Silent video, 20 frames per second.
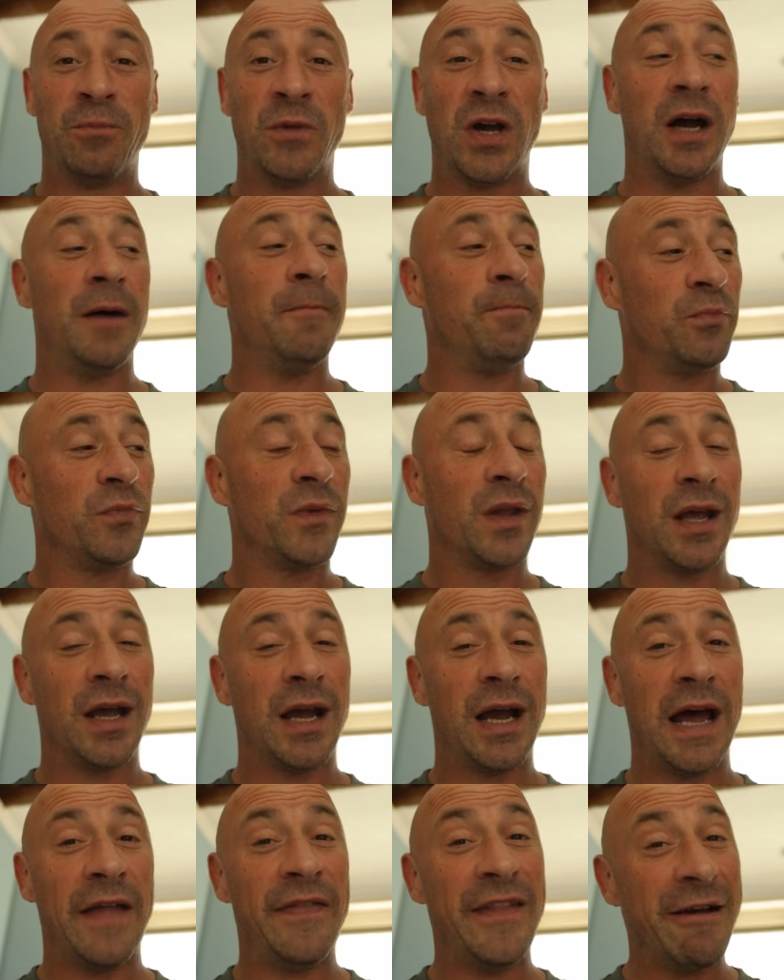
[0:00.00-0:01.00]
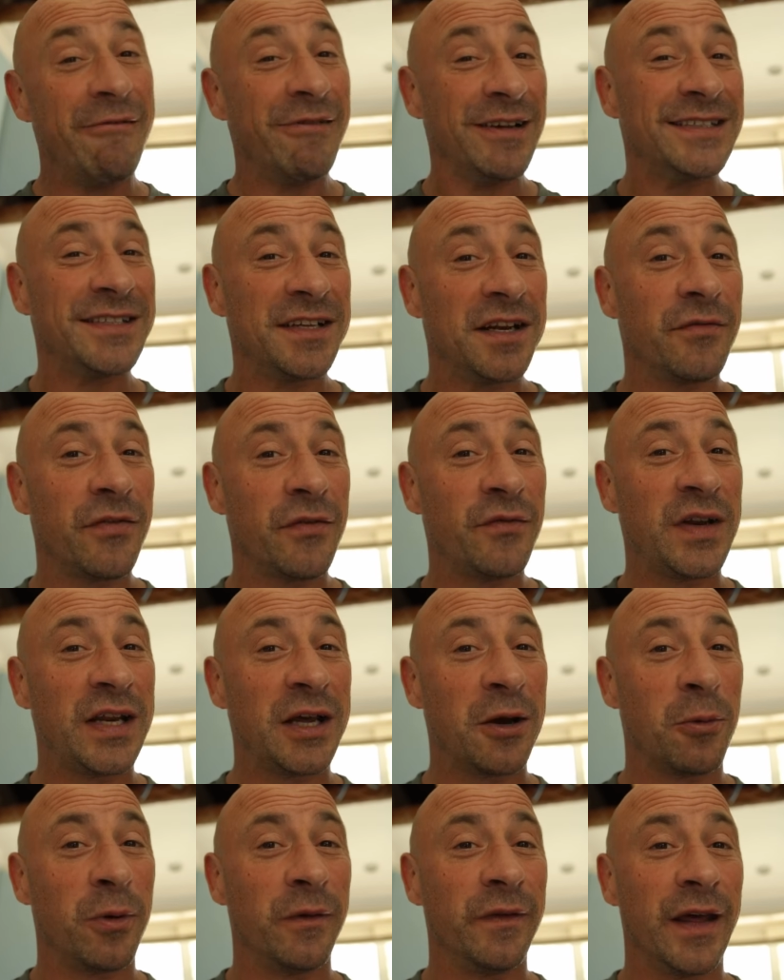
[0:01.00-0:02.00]
And there is another
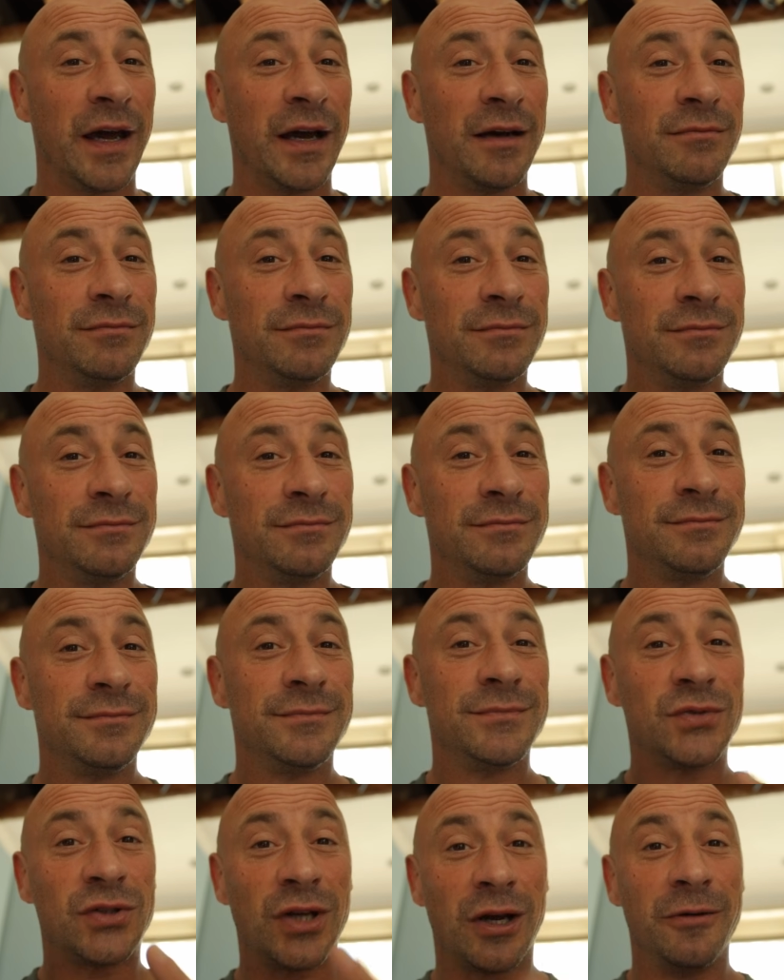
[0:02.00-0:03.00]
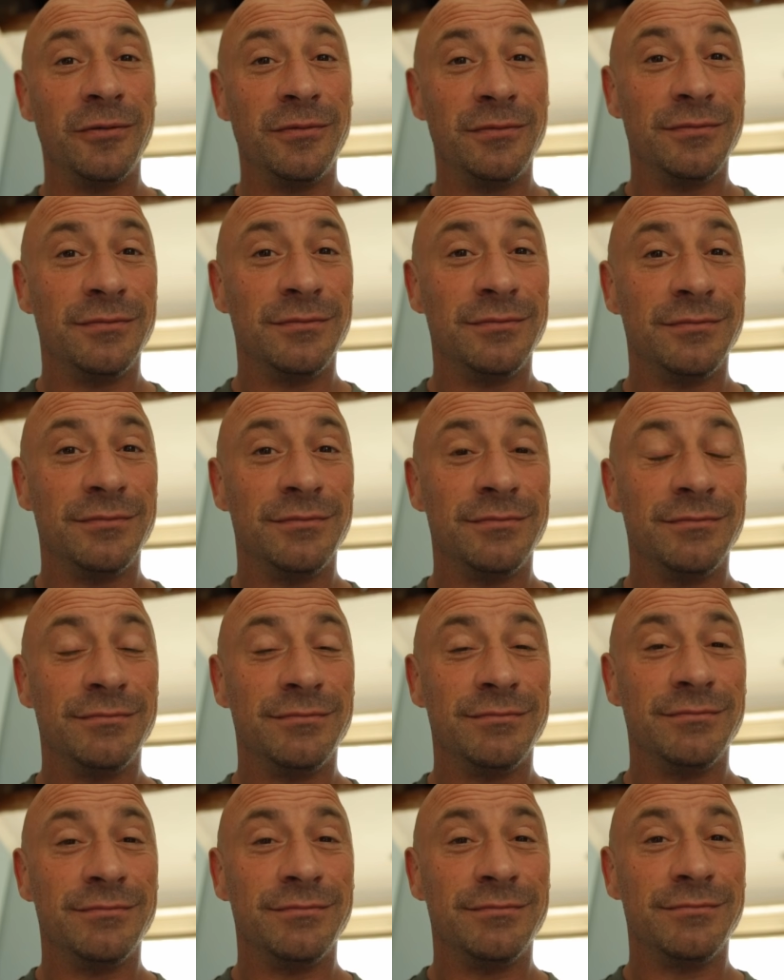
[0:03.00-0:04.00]
video on that. So
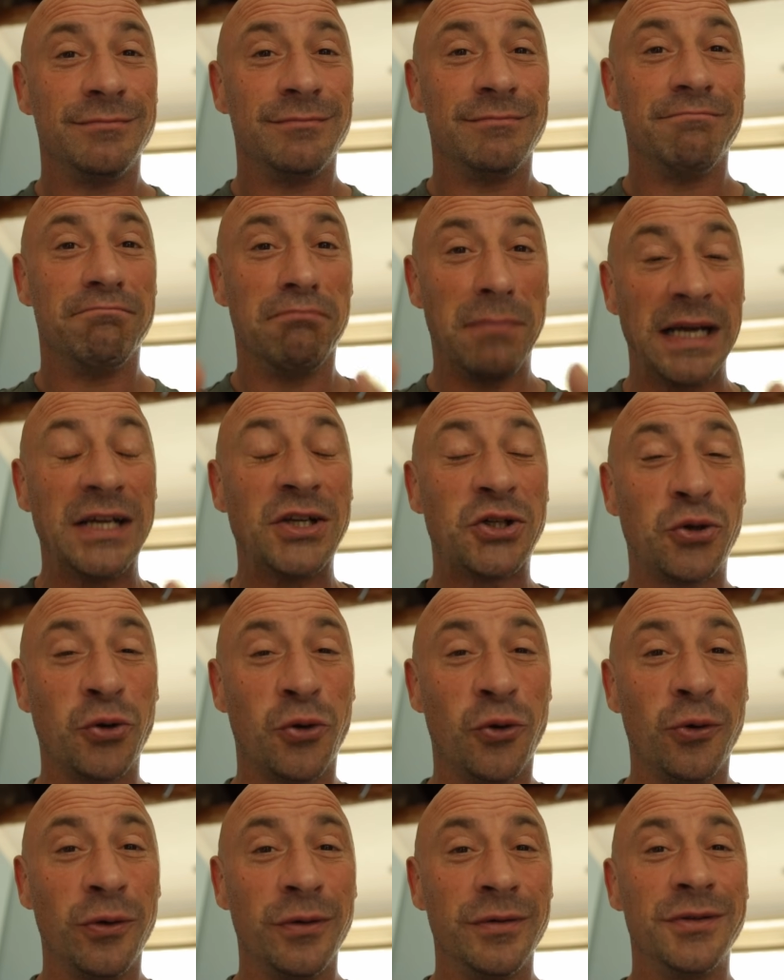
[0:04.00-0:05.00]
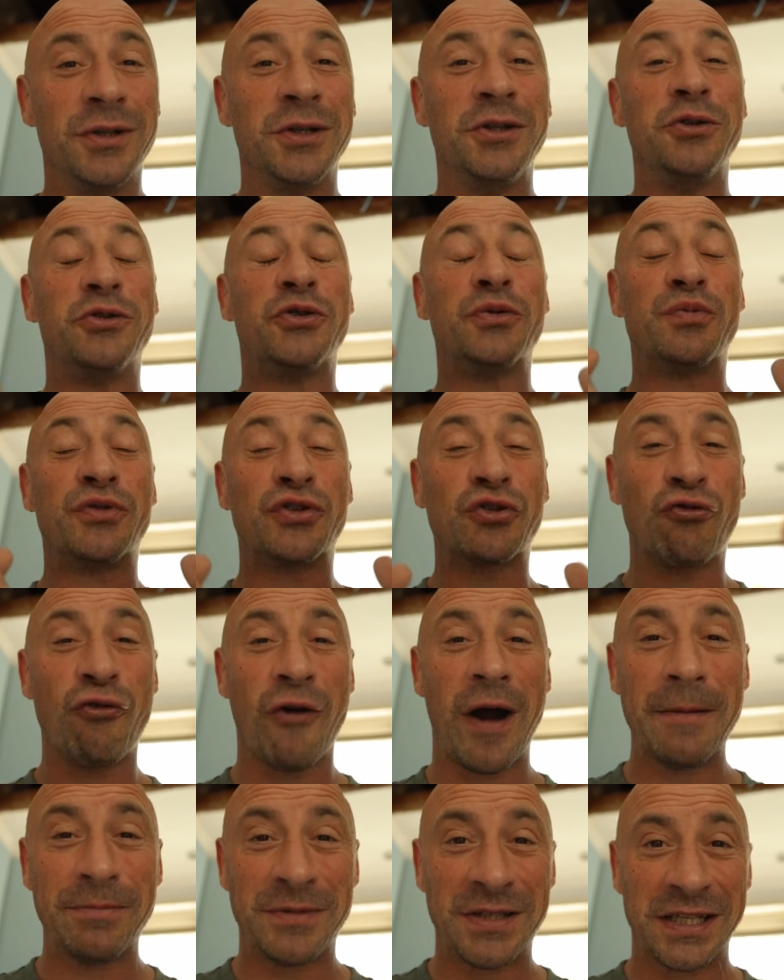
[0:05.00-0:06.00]
make sure that you
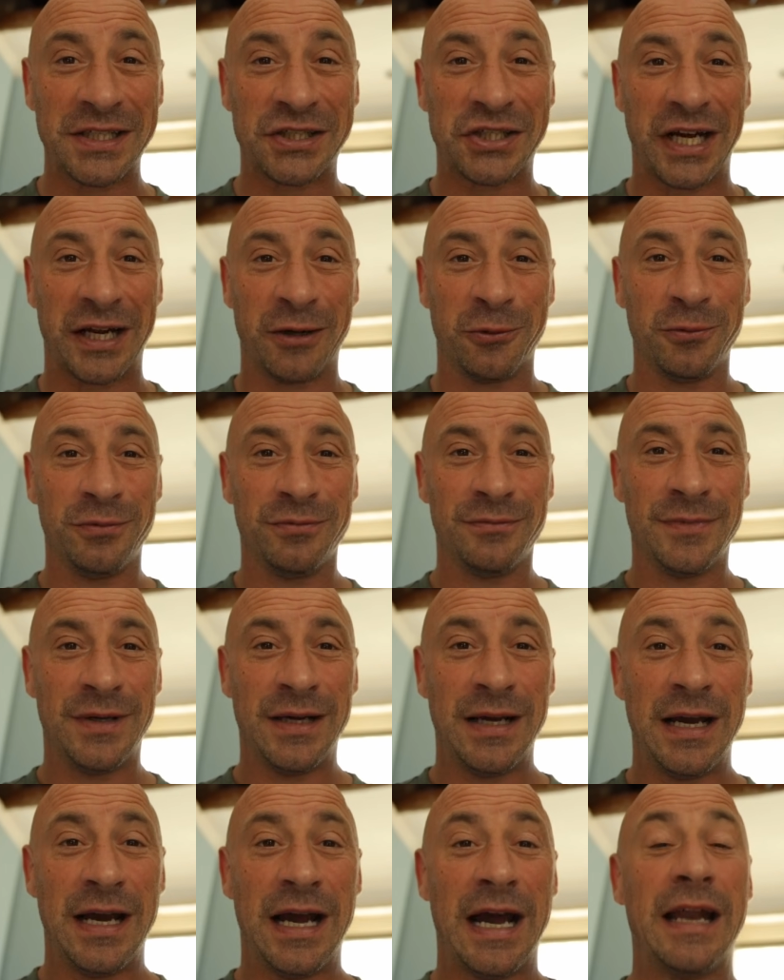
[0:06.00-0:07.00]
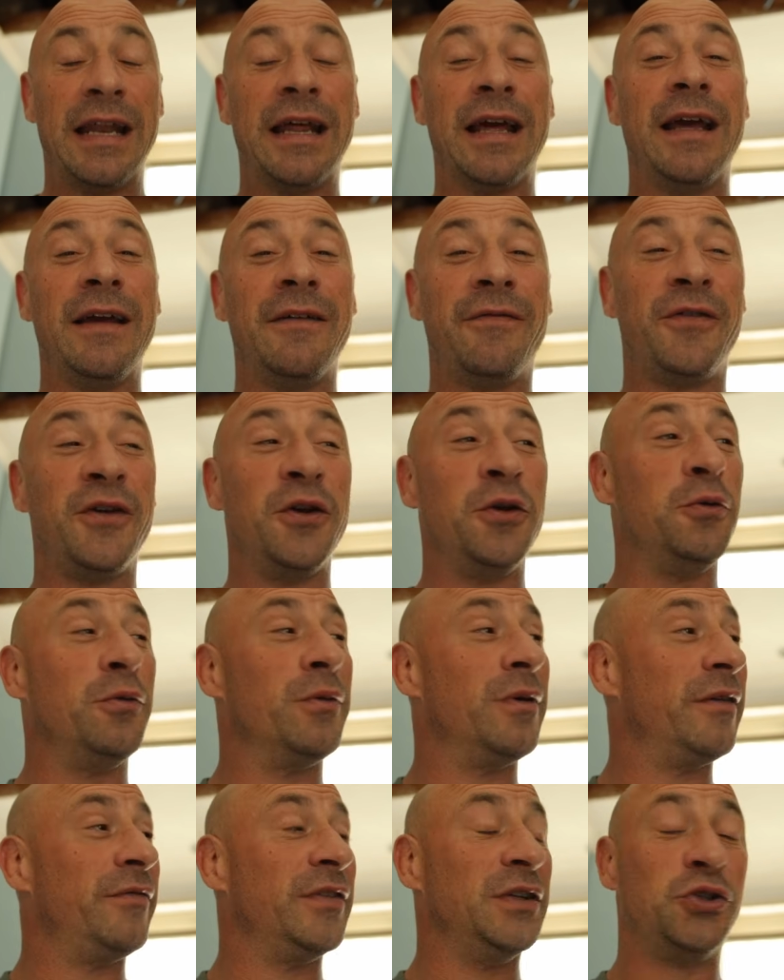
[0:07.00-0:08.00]
subscribe to the channel, and if
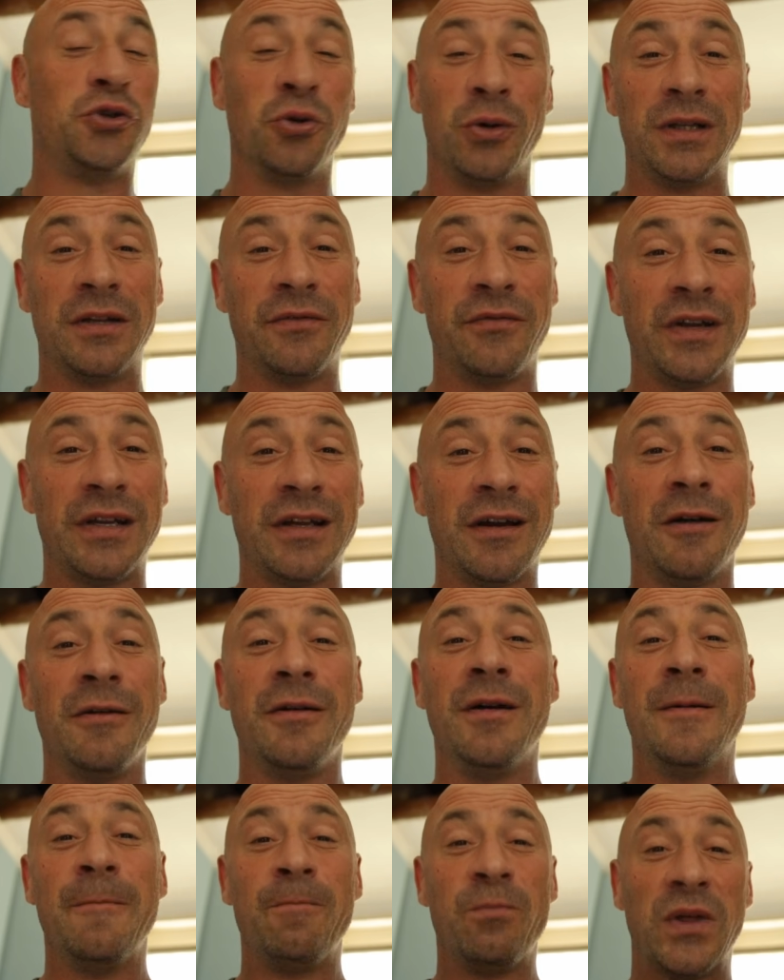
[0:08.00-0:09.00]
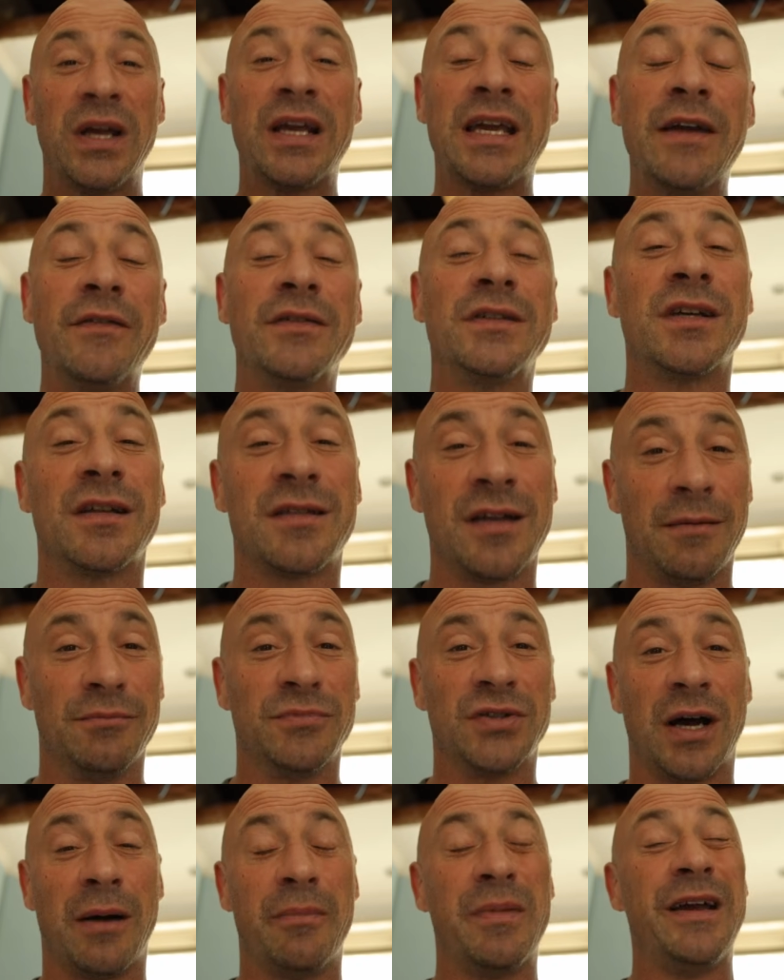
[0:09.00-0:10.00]
you have enjoyed the video, then give us a
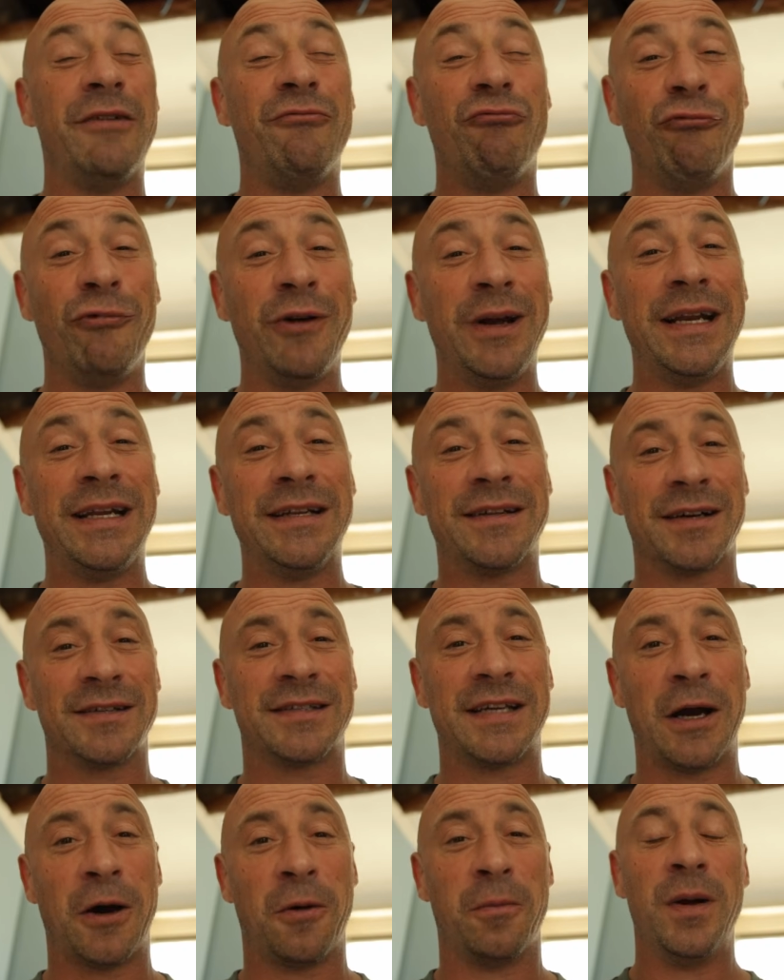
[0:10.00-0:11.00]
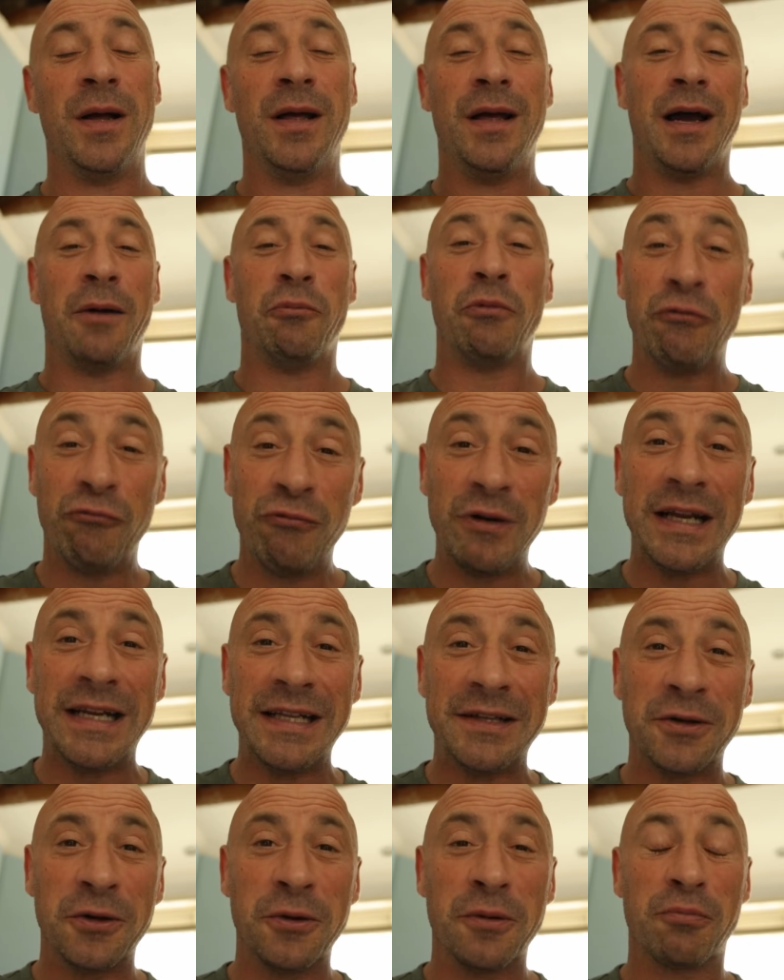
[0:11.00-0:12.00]
thumbs up. It really does help, and we
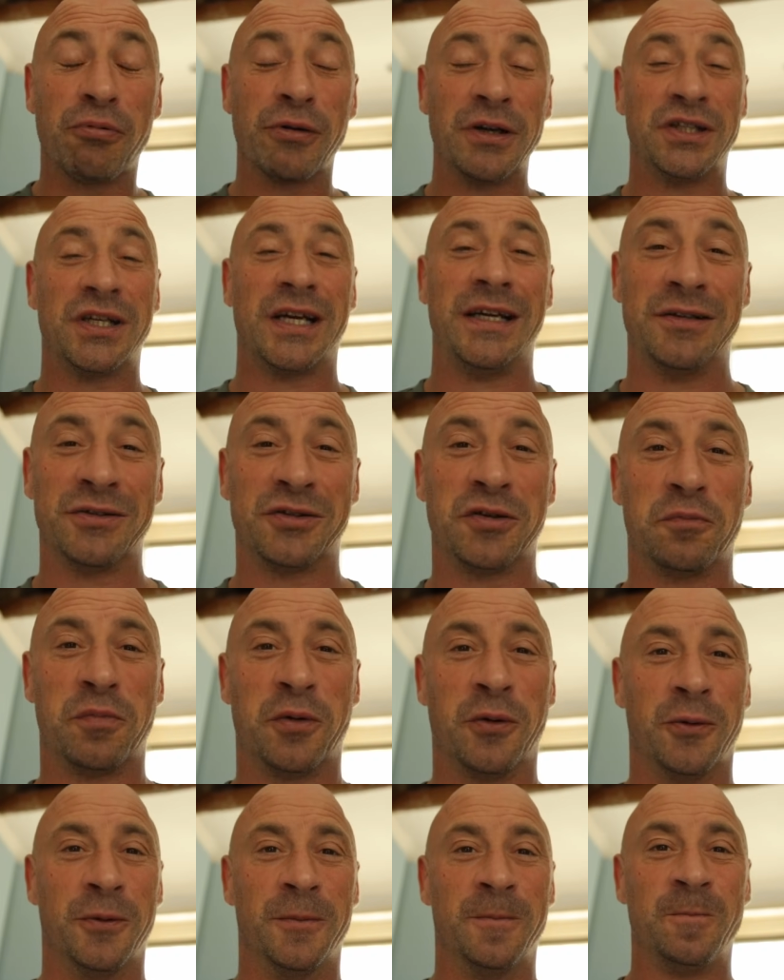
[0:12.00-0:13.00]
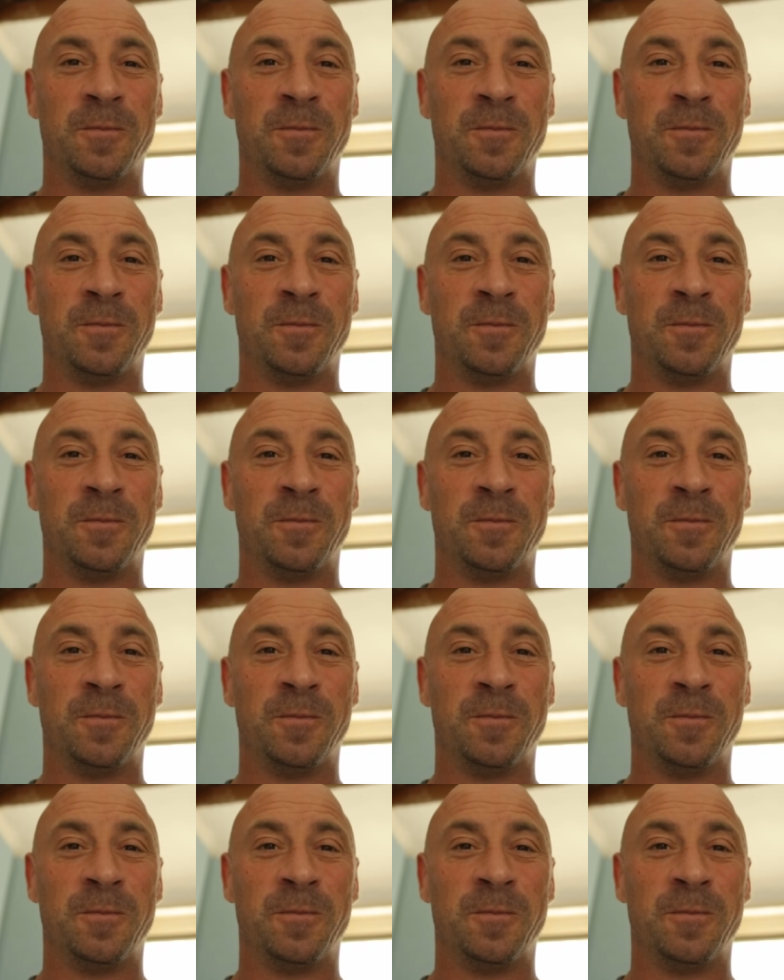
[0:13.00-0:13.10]
really do appreciate your support.